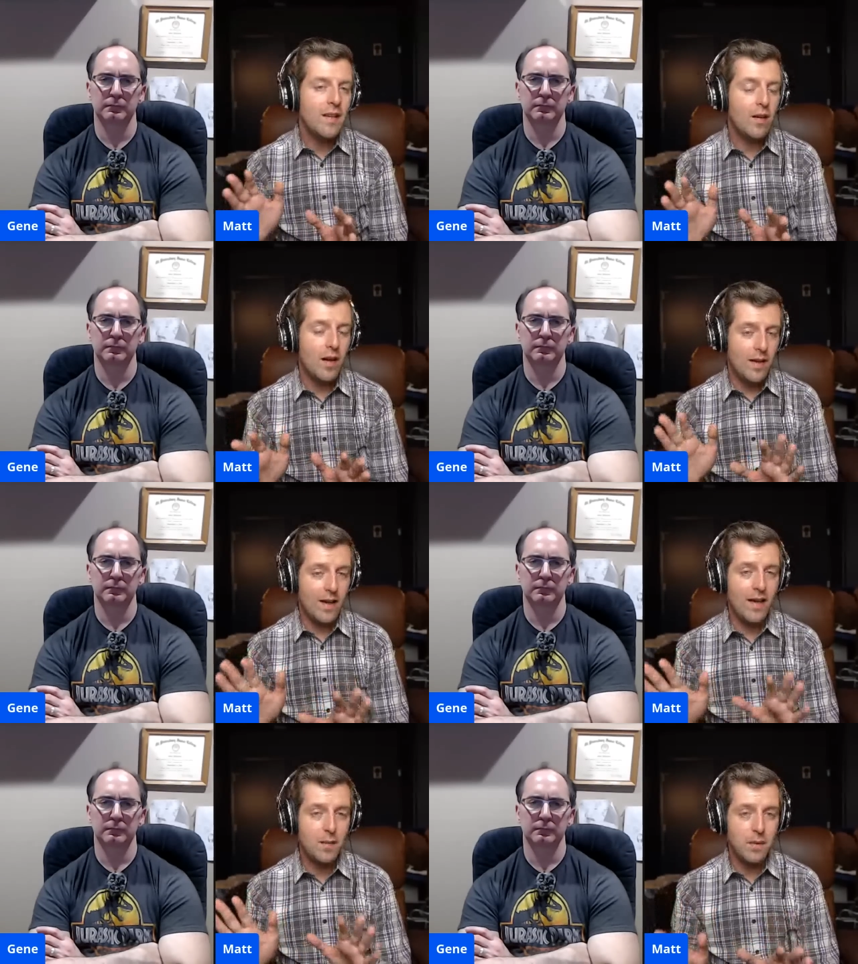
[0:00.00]
Speaker 1: Now, I,
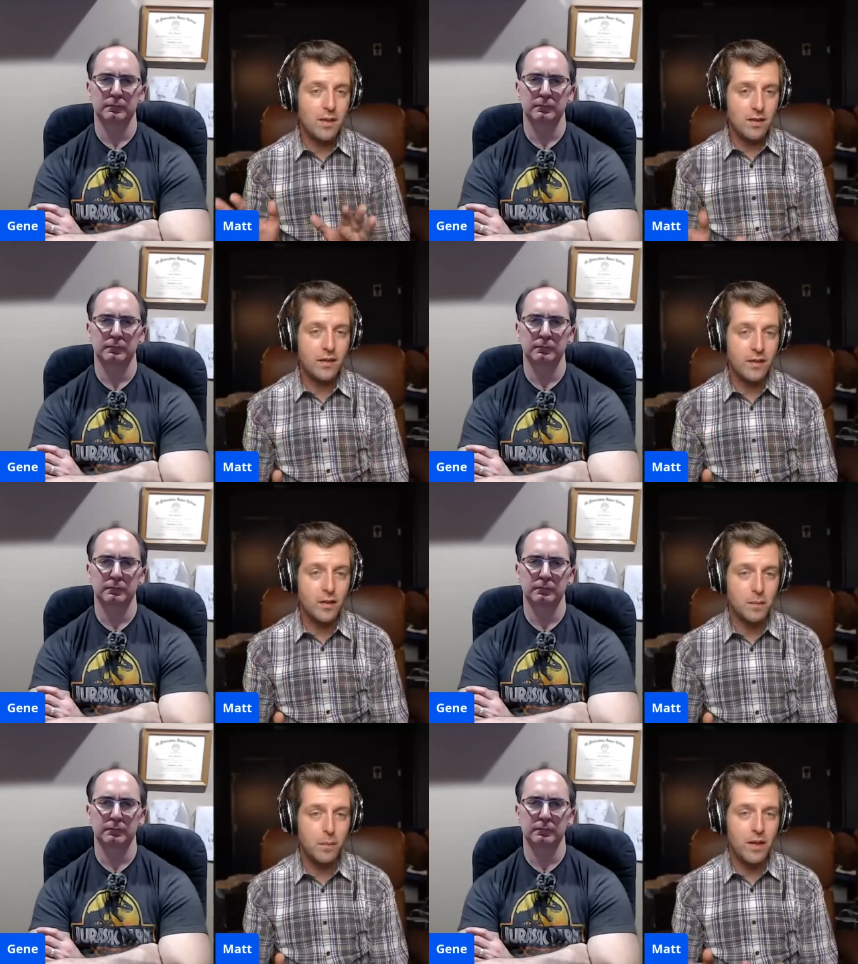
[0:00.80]
I got to be clear
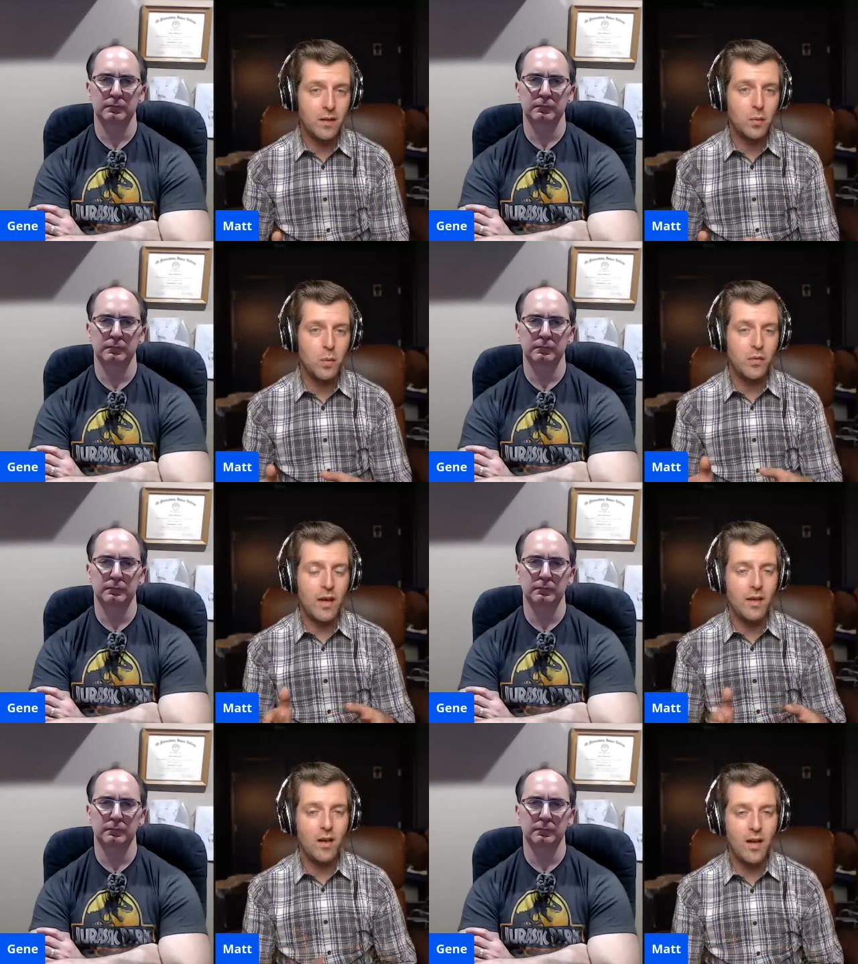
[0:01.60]
here because we've
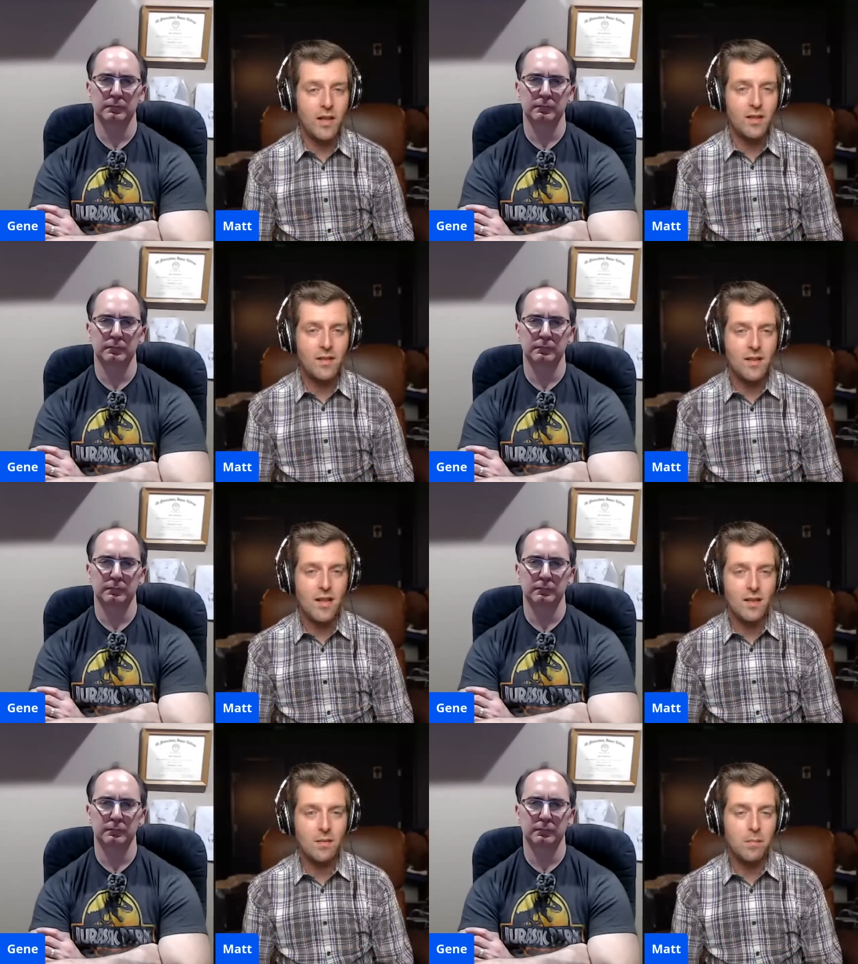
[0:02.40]
got an audience
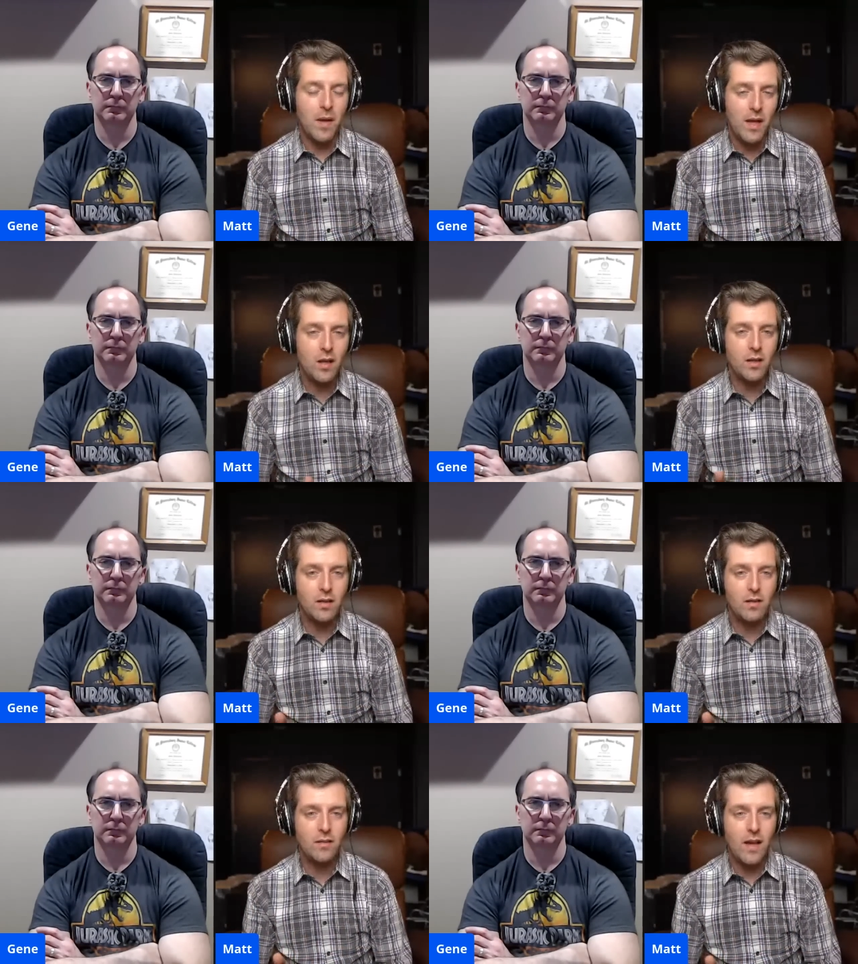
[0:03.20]
that may
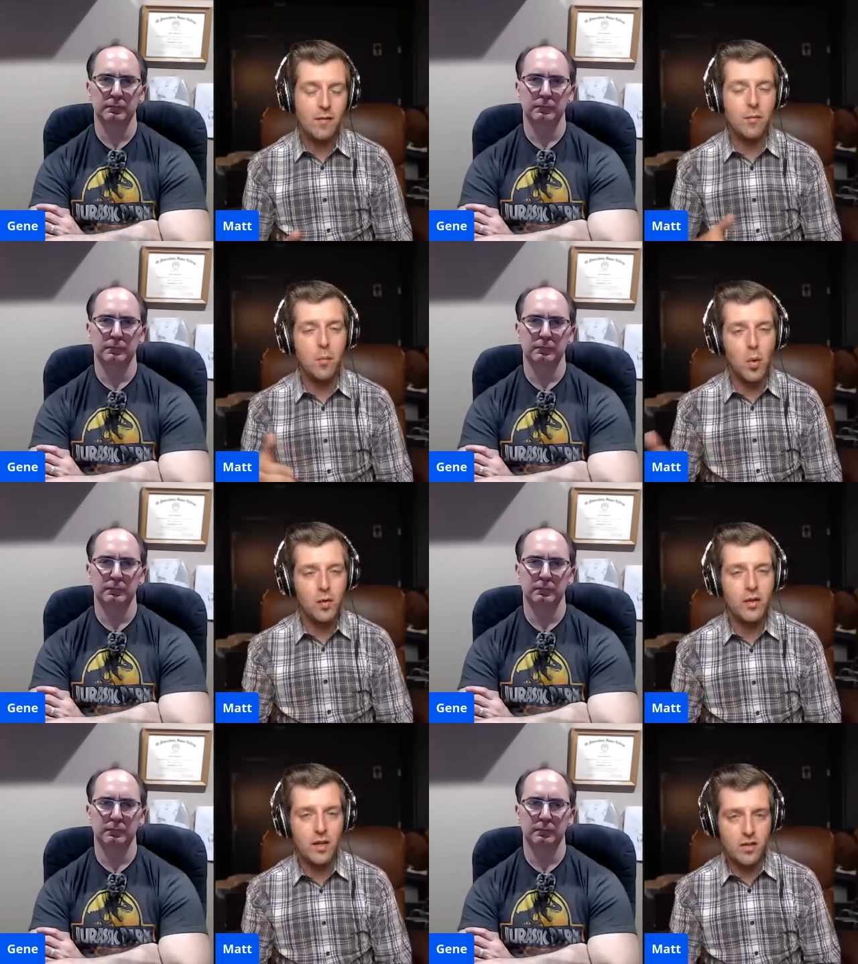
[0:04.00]
have more
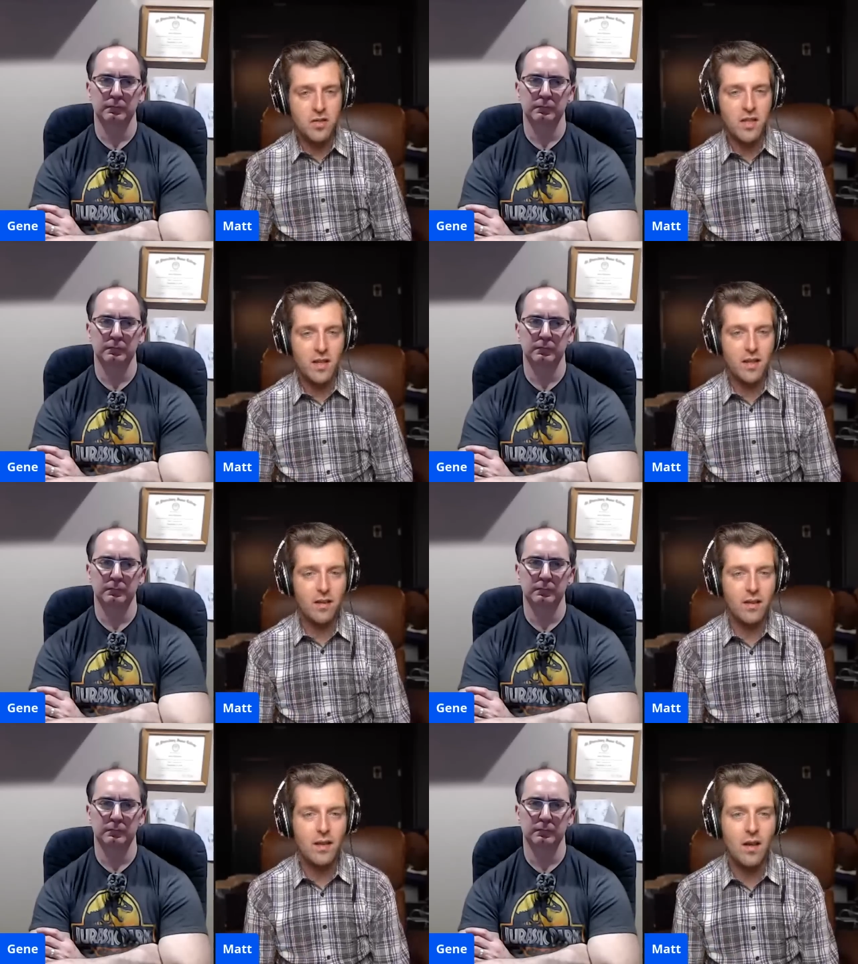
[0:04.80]
of an
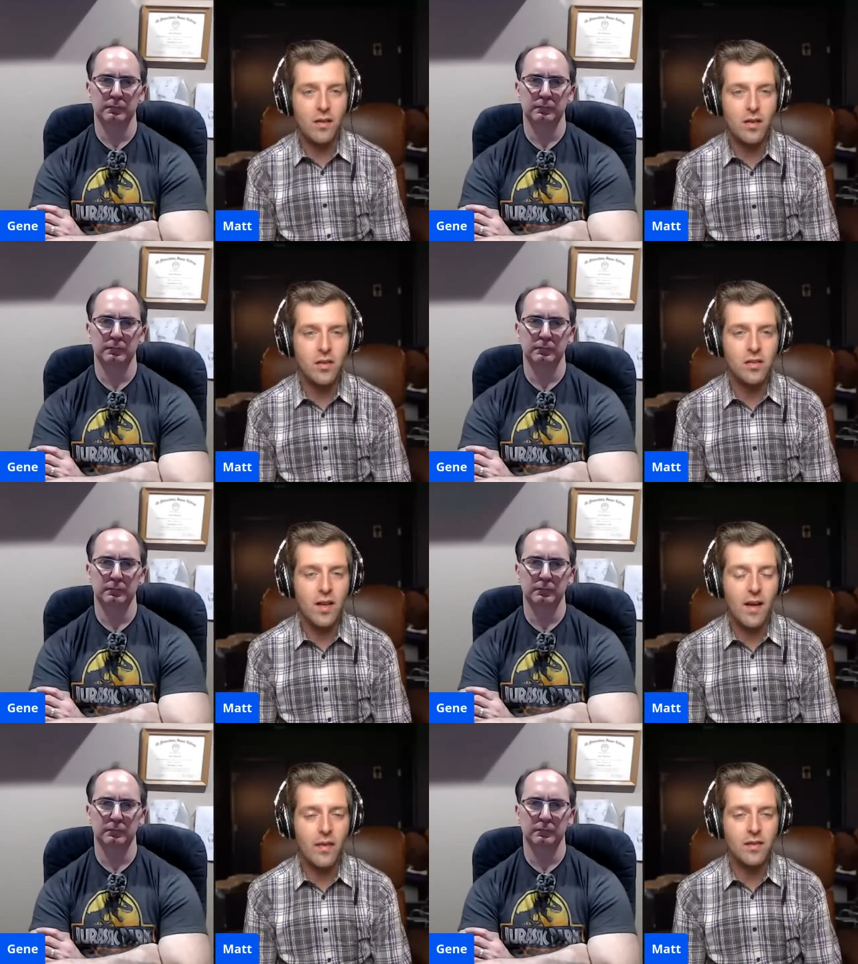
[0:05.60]
understanding than others
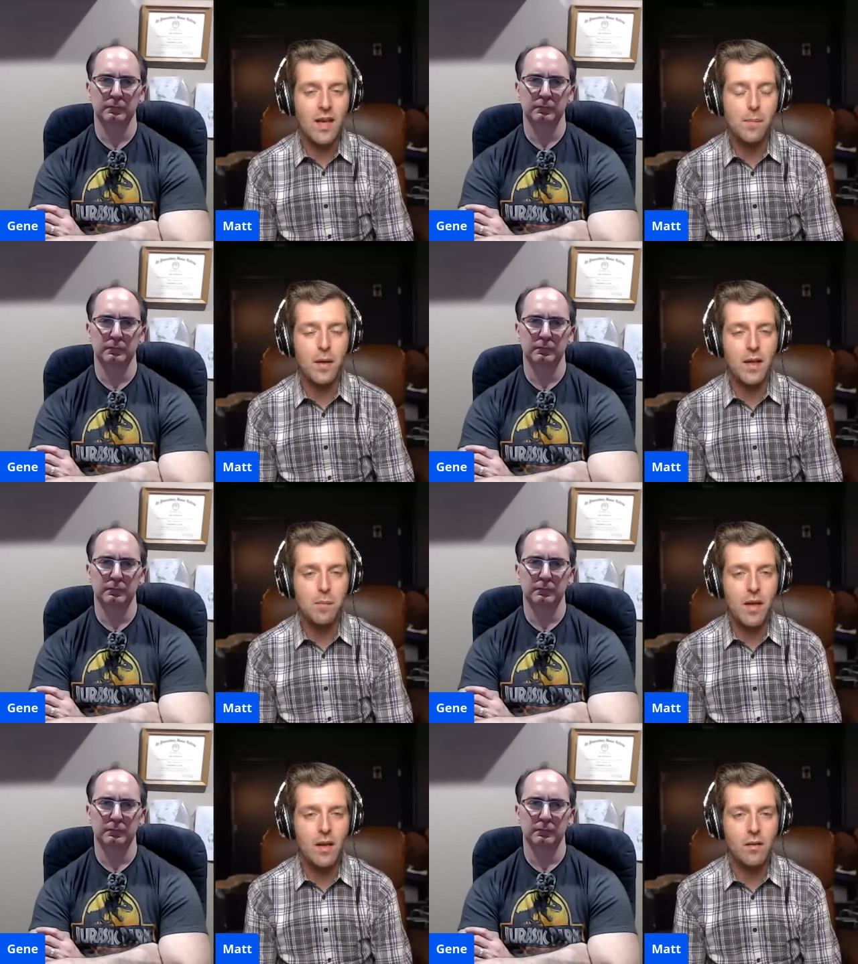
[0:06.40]
on this topic
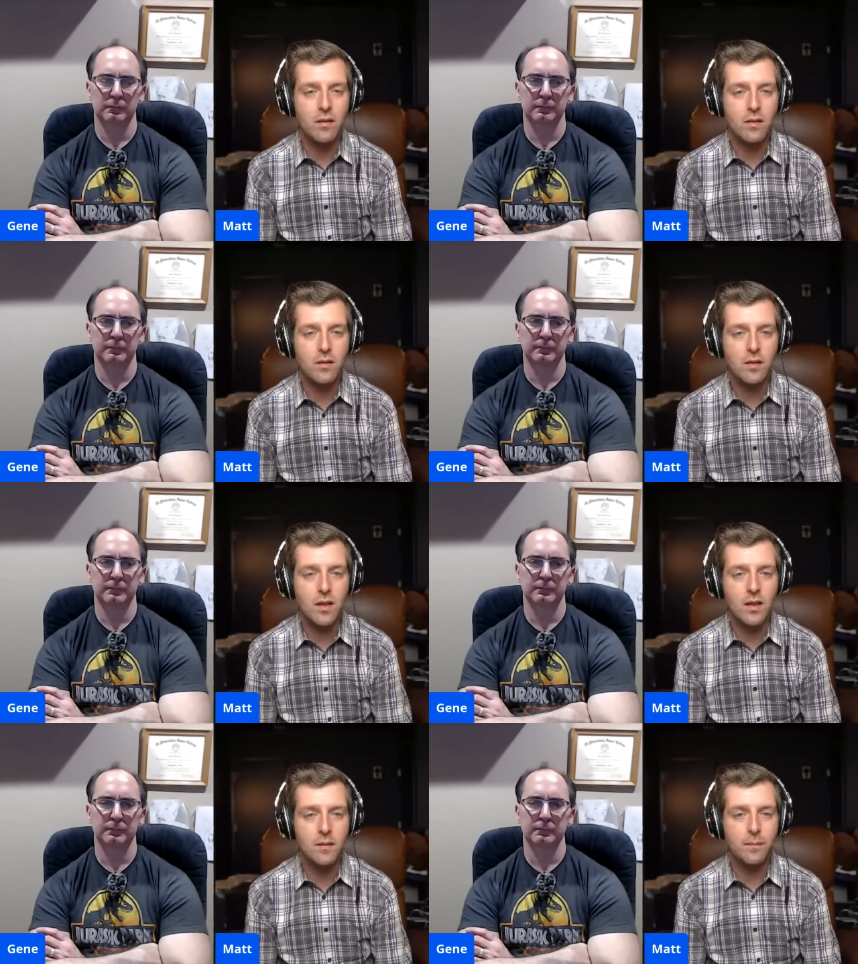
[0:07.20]
and may
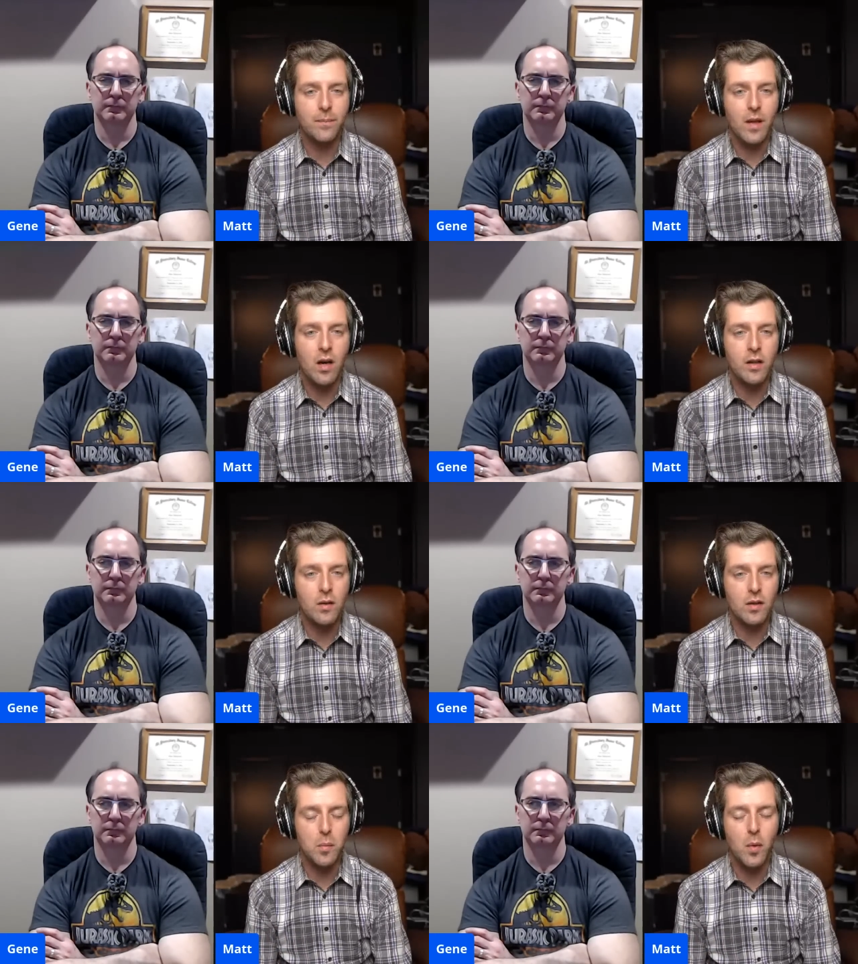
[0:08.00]
uh,
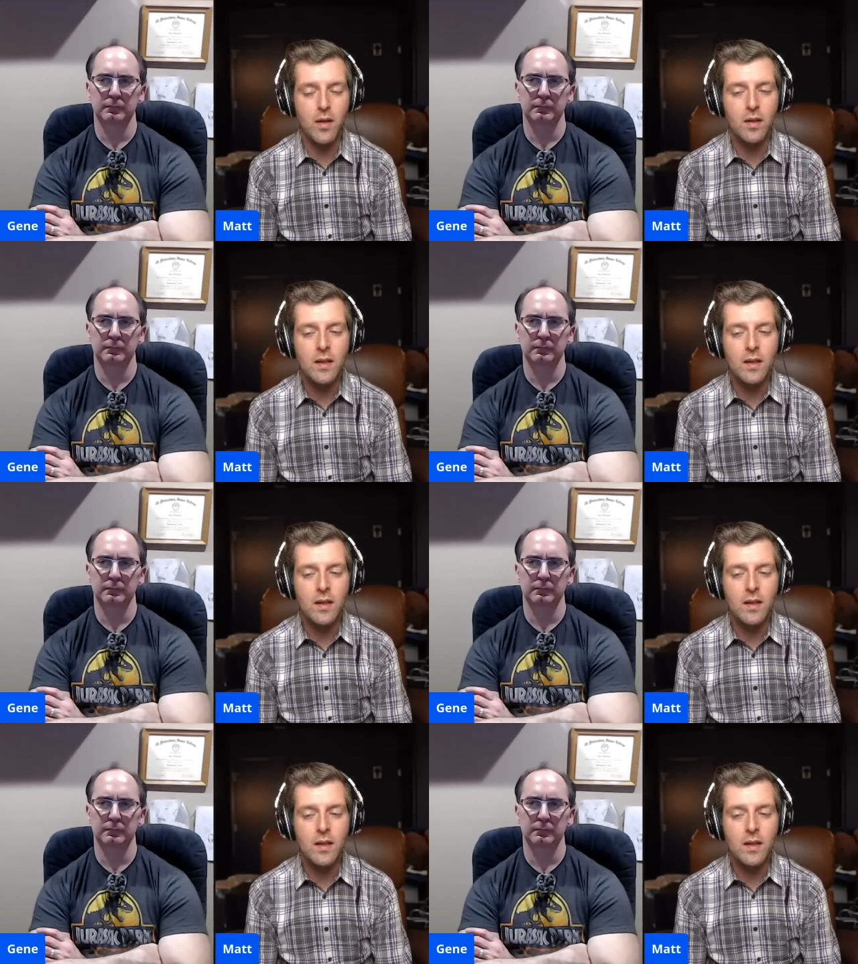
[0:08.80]
argue this point.